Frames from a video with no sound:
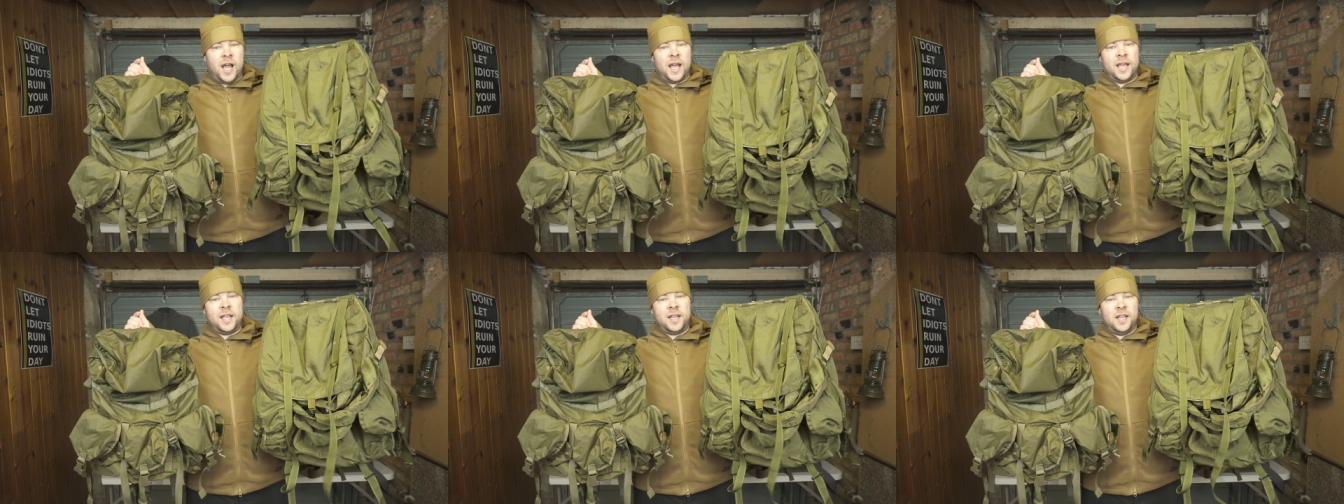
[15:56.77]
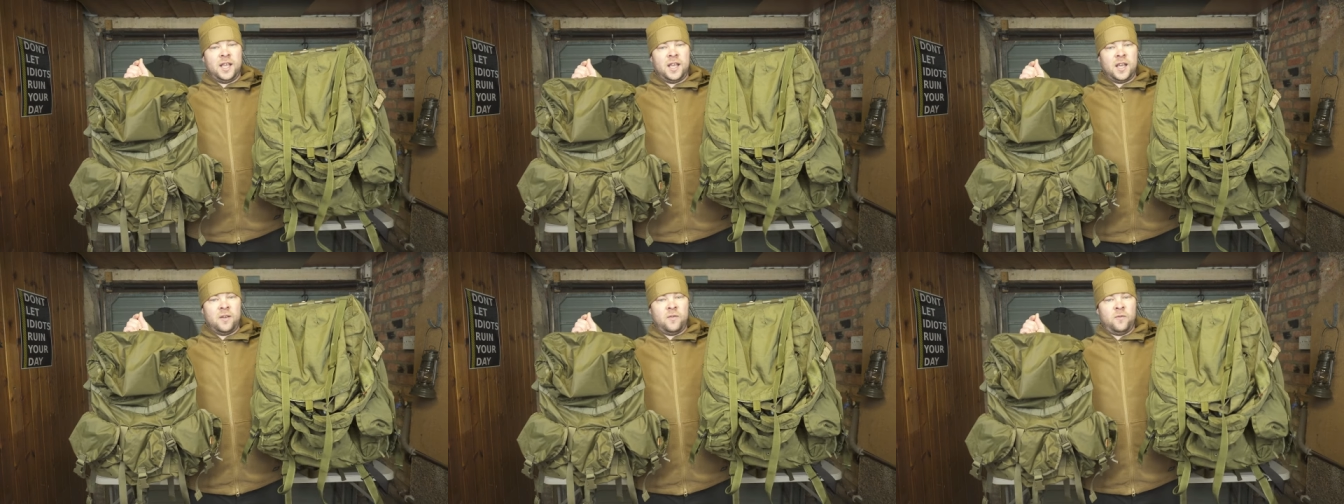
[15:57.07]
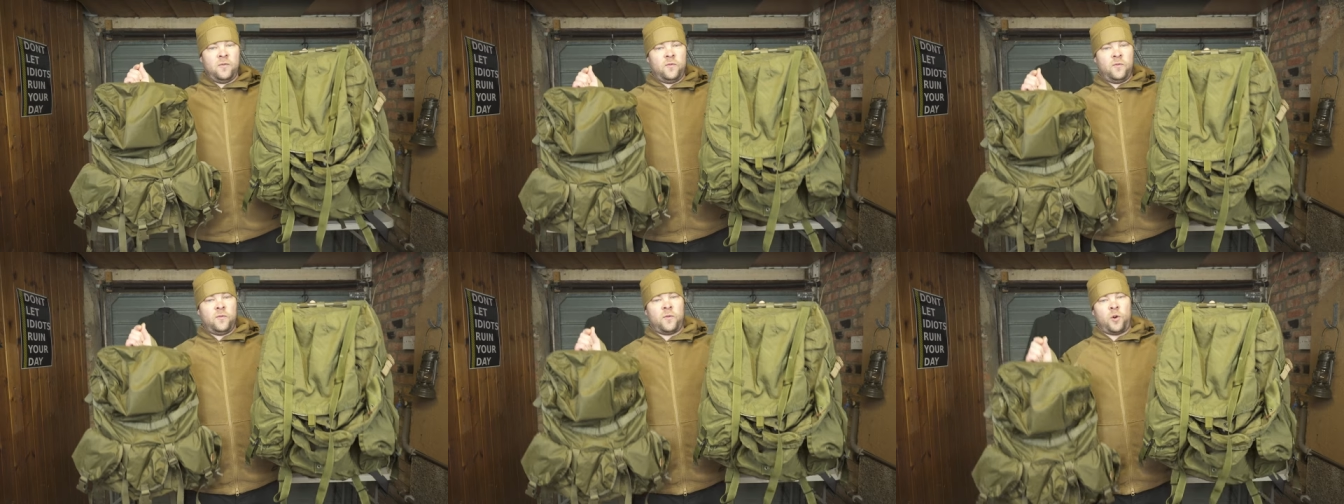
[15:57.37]
idea
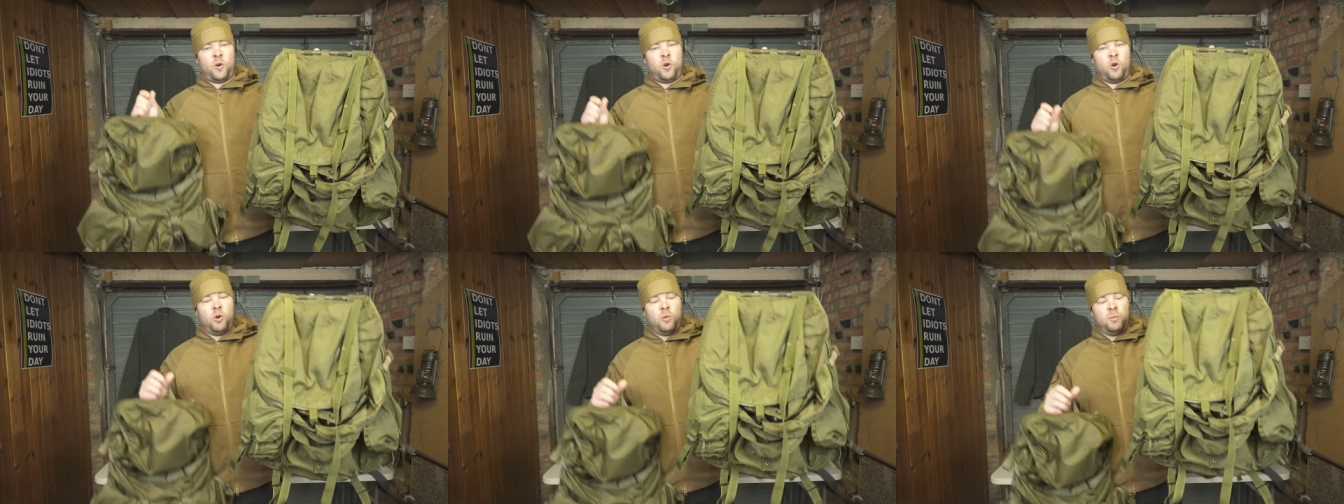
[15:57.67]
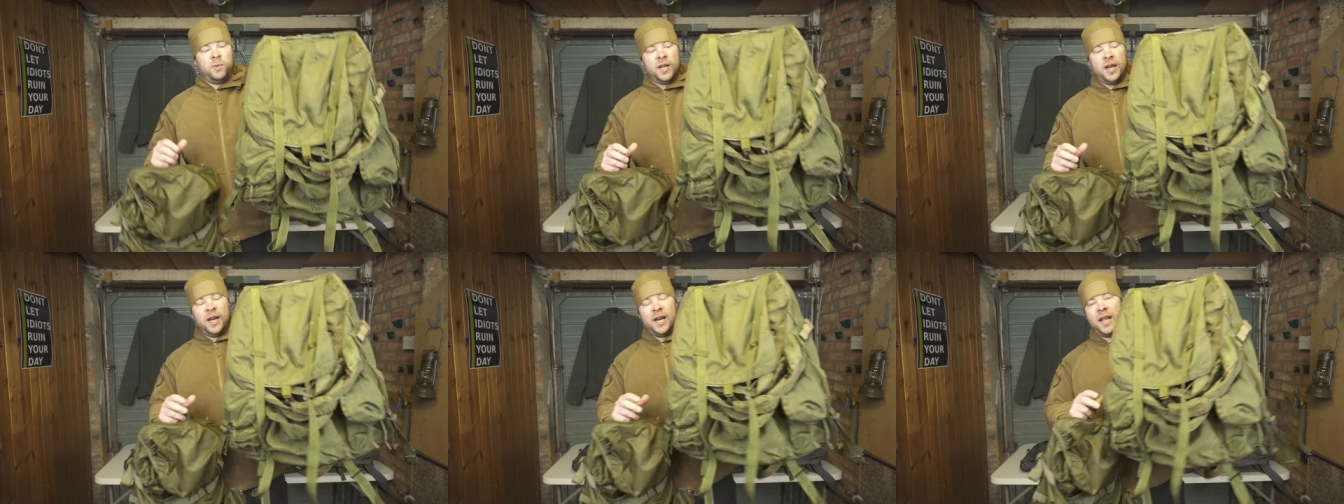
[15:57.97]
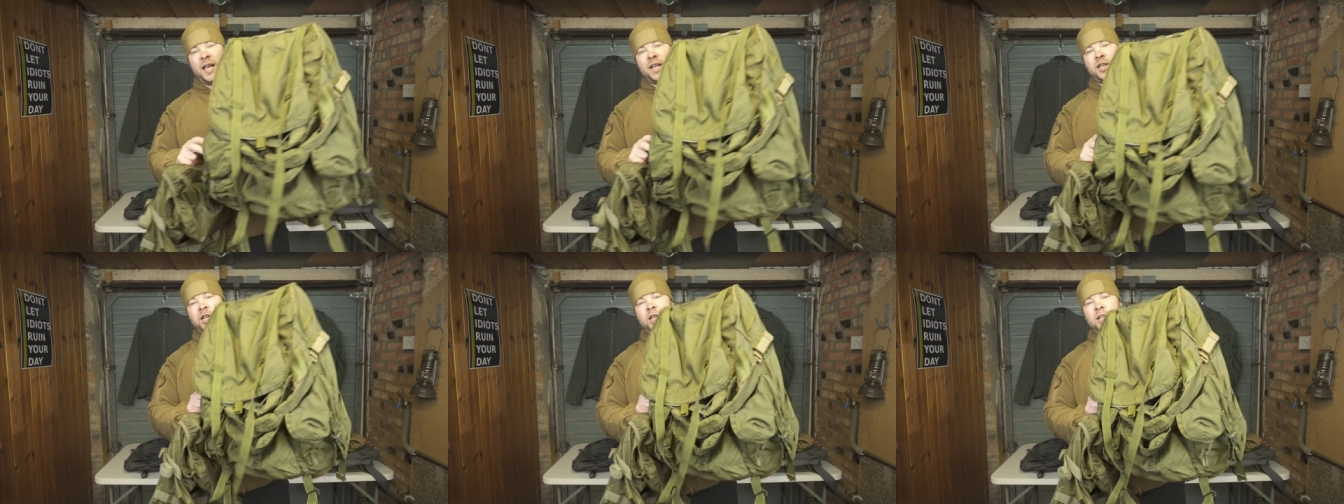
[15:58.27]
from the
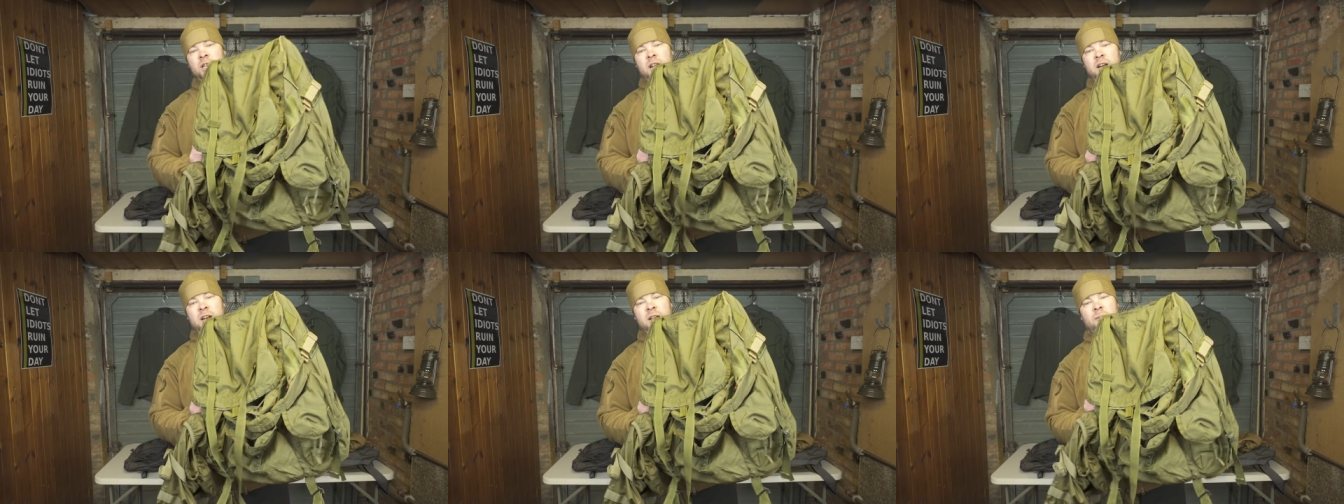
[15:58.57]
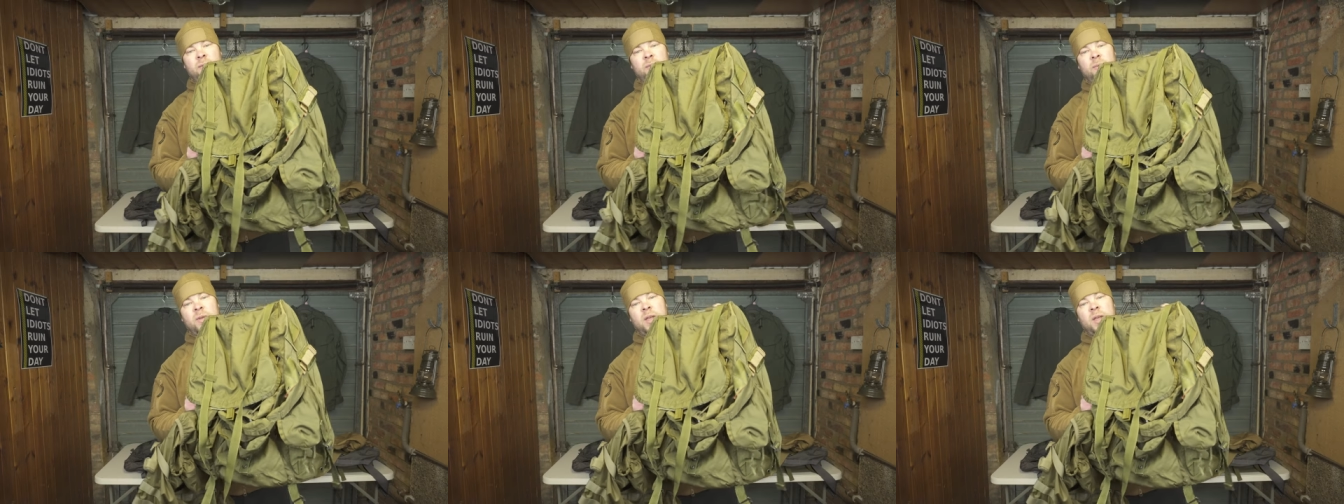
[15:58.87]
legendary